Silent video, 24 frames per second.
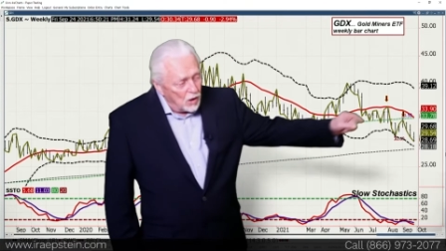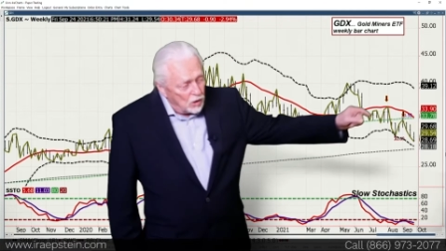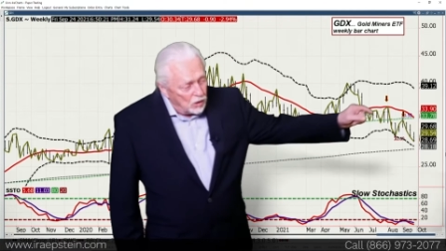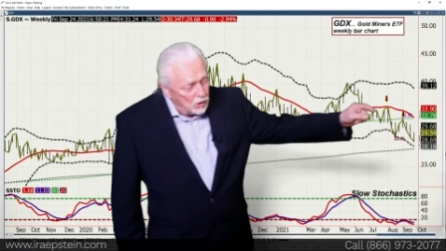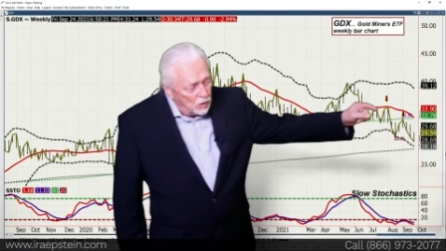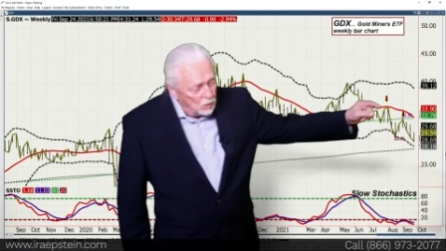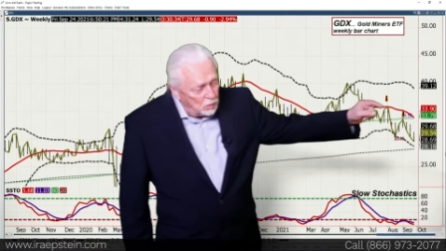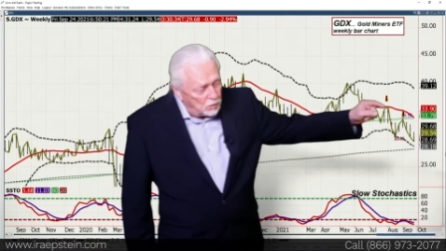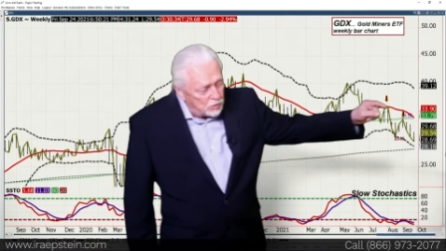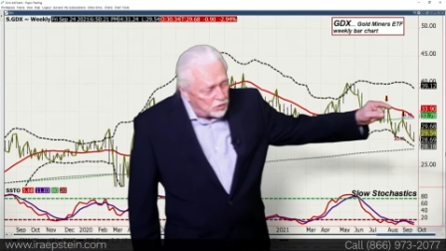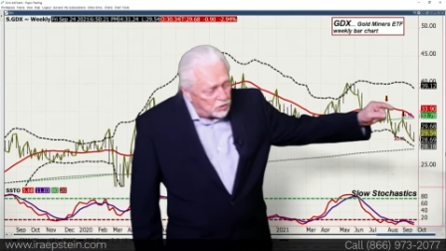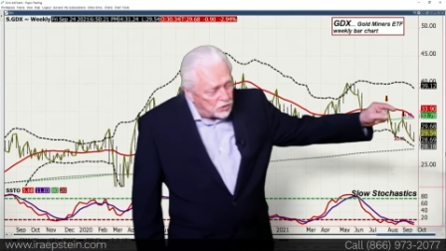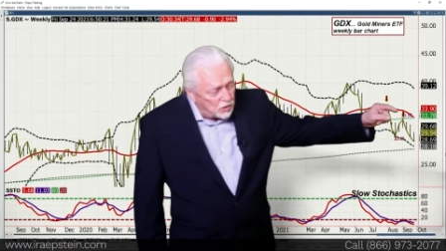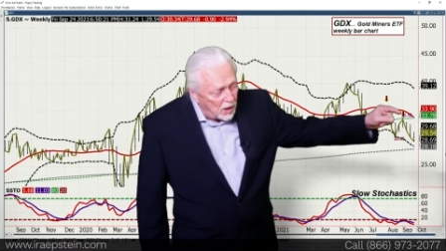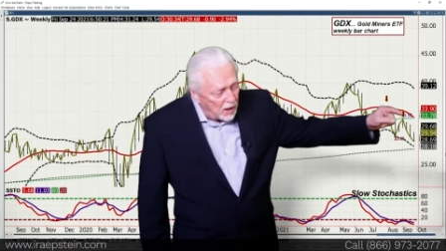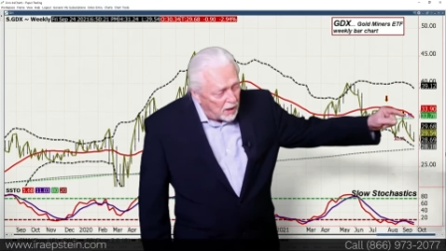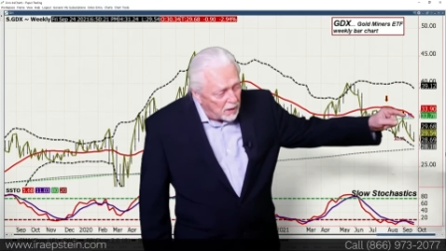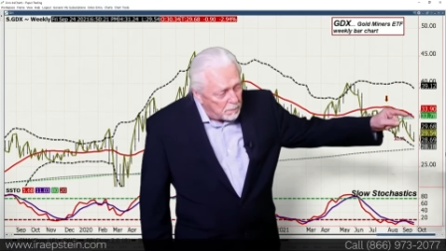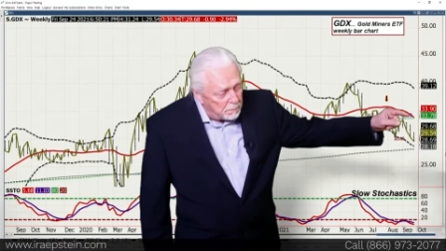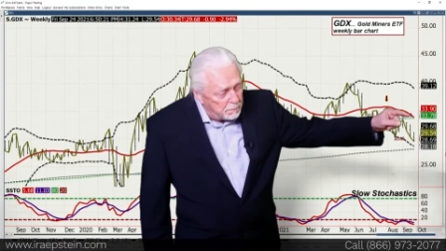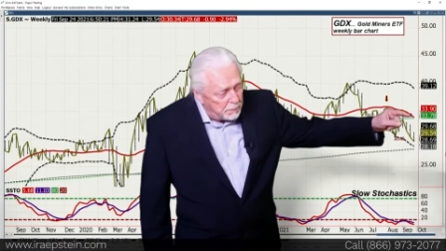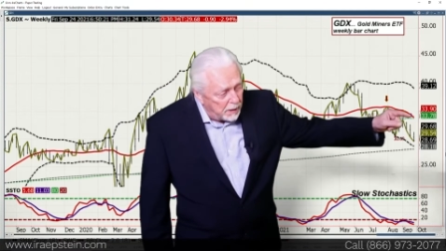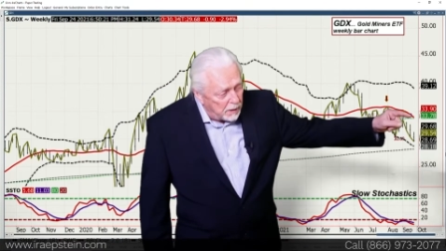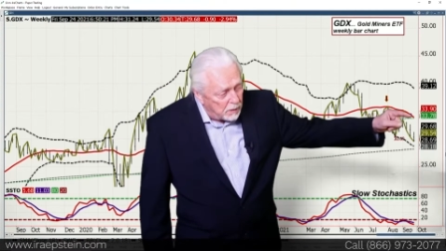You just
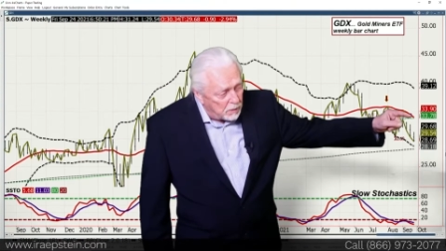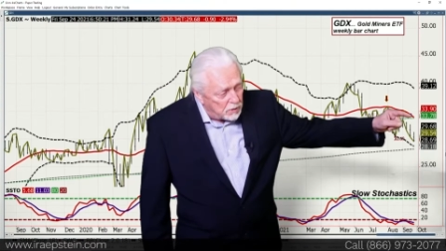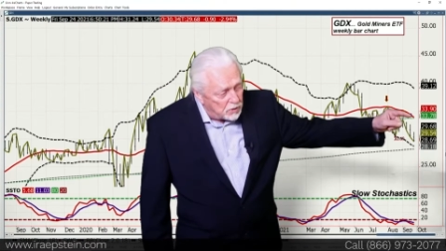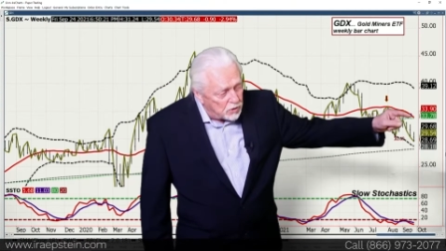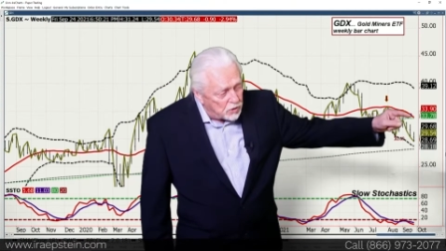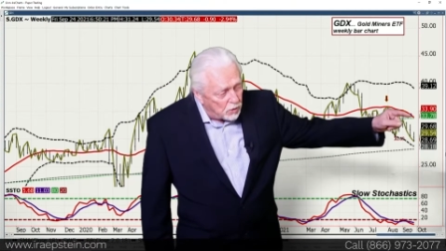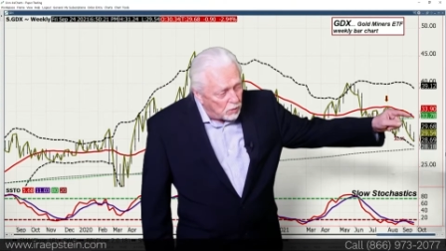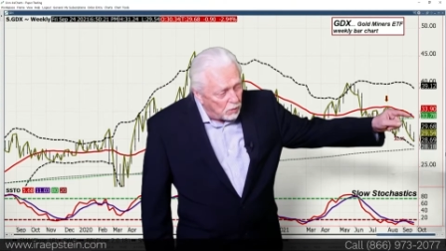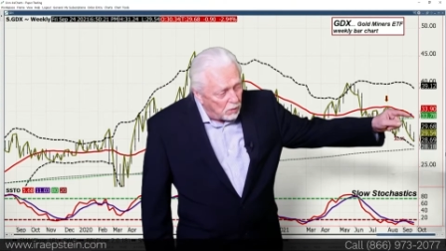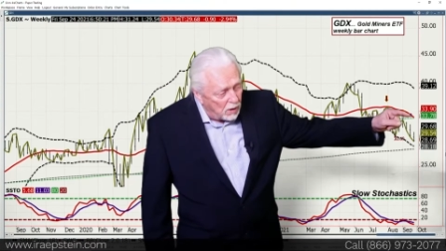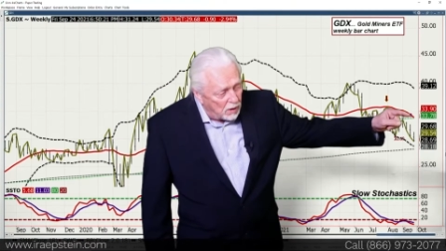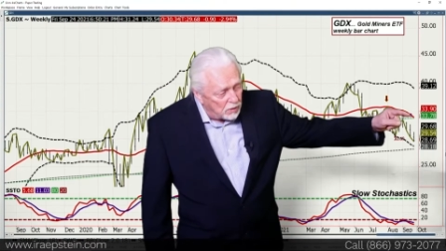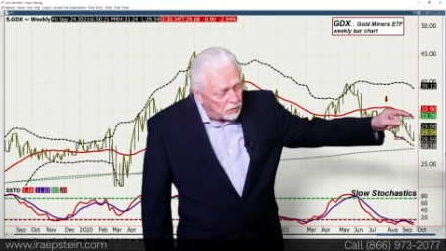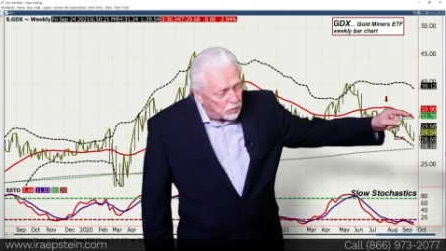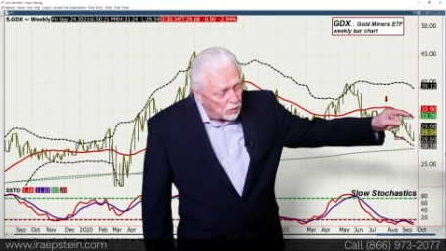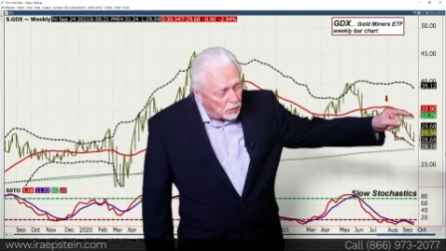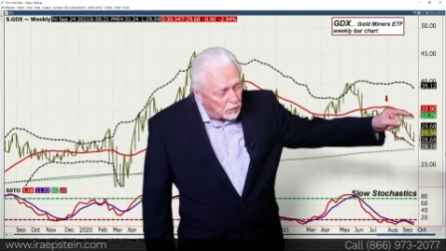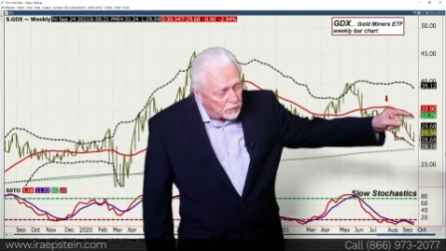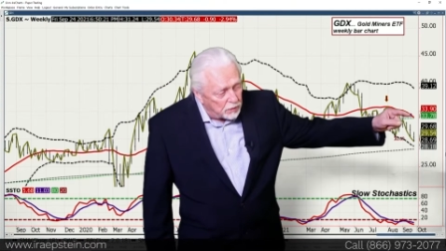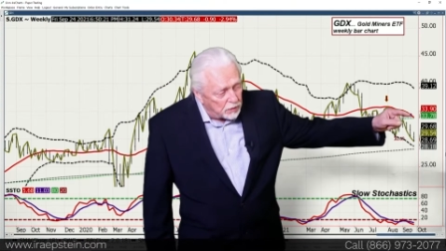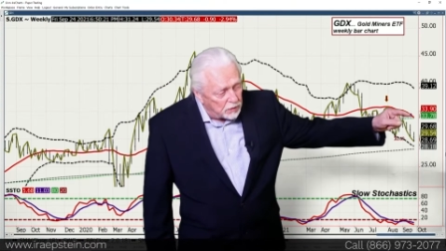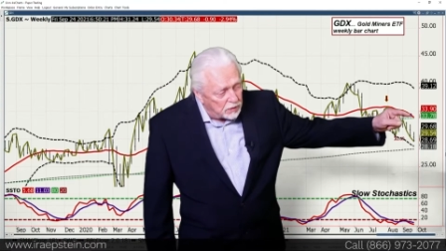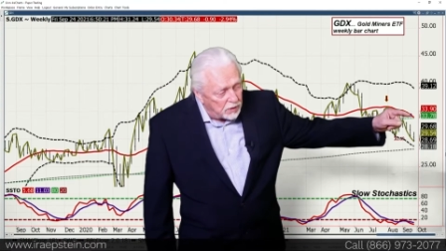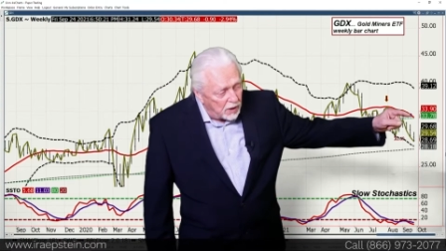had a bearish
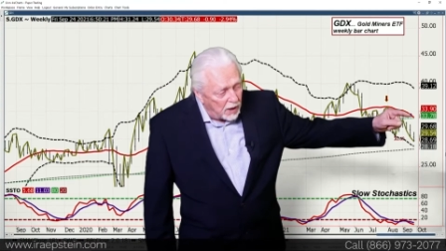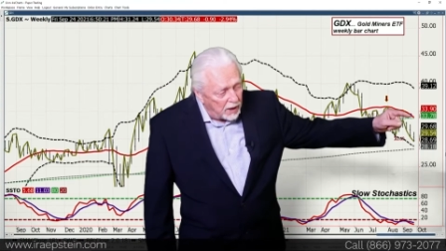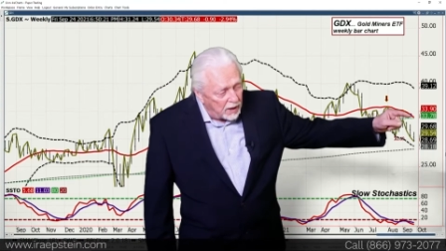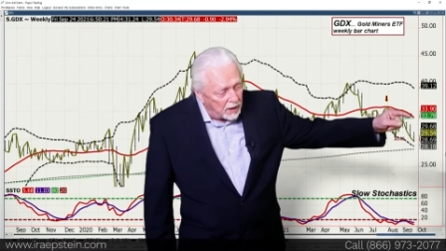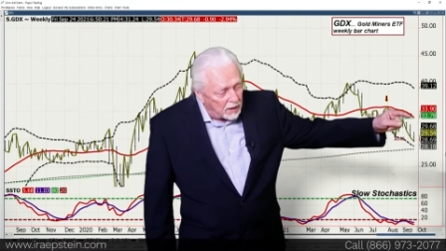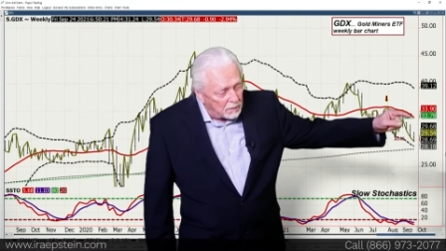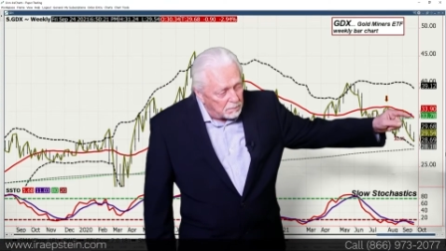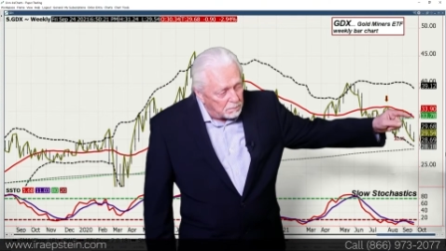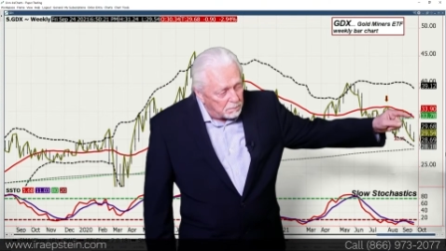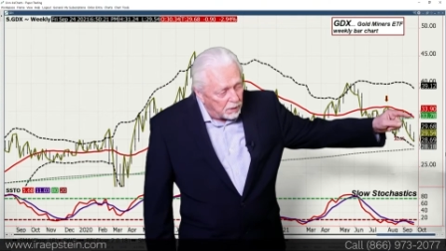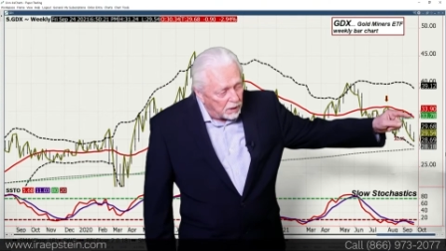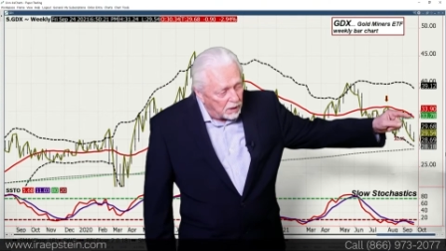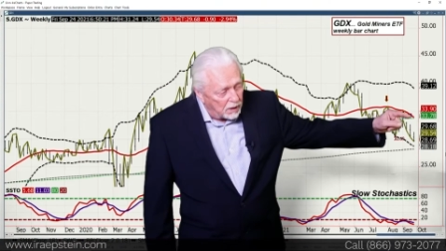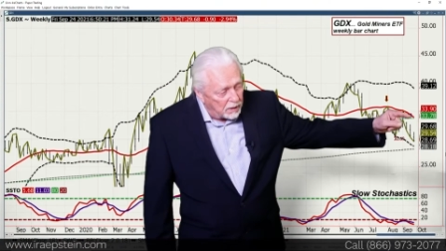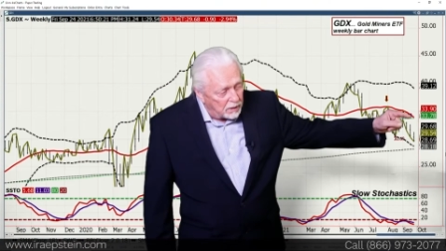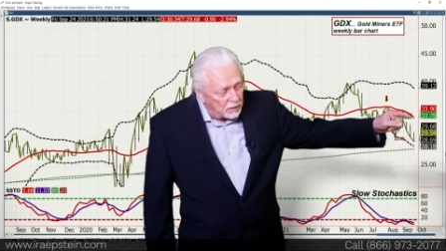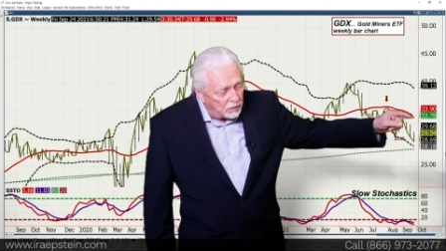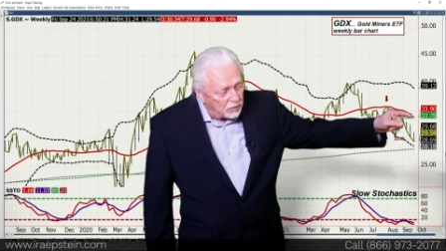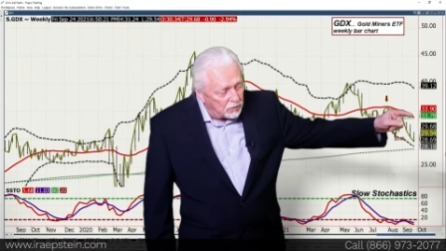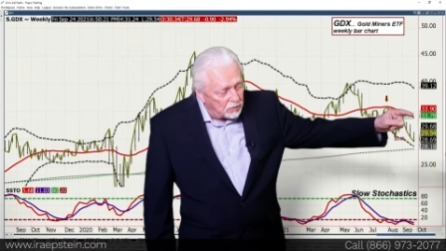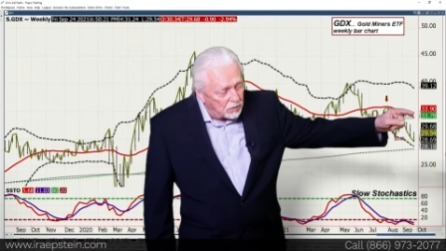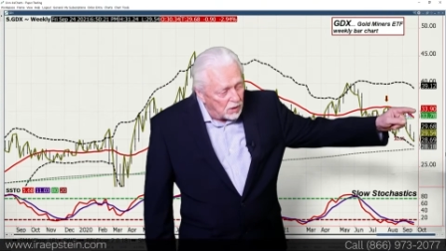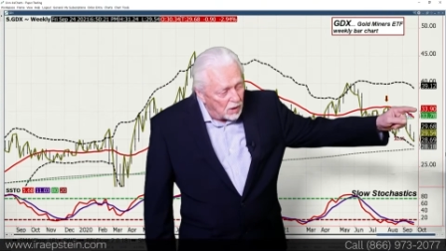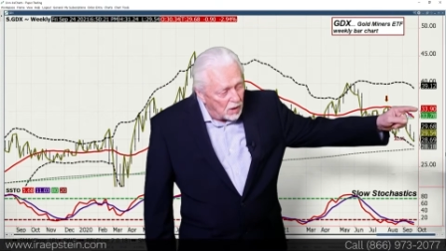crossover taking
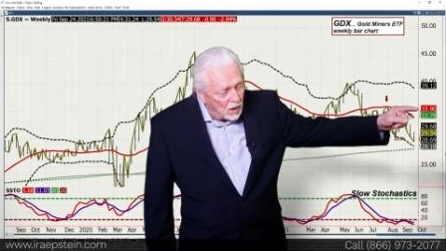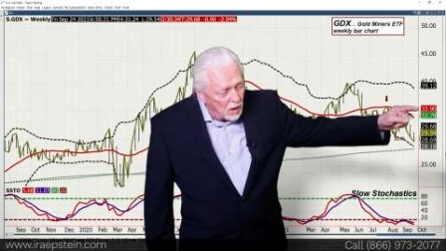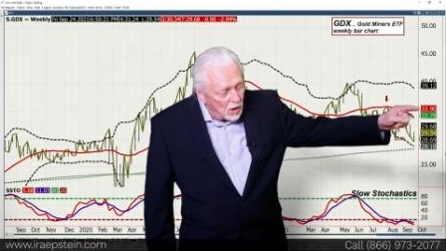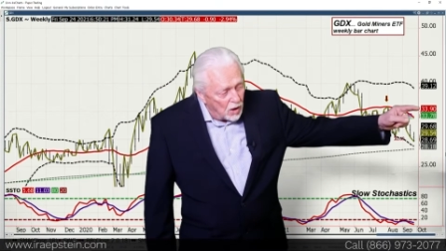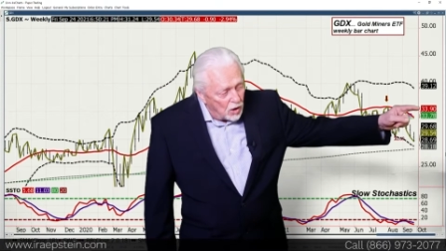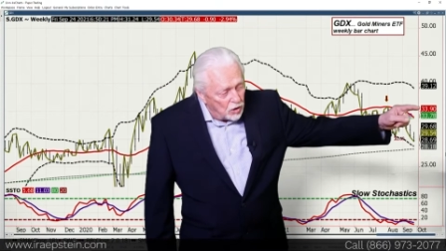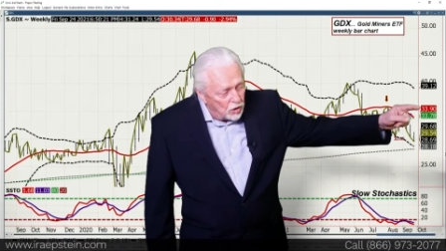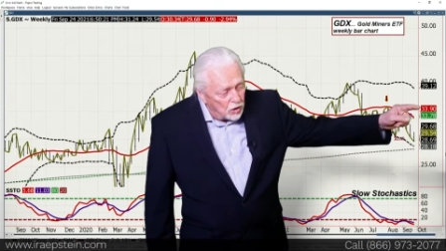place.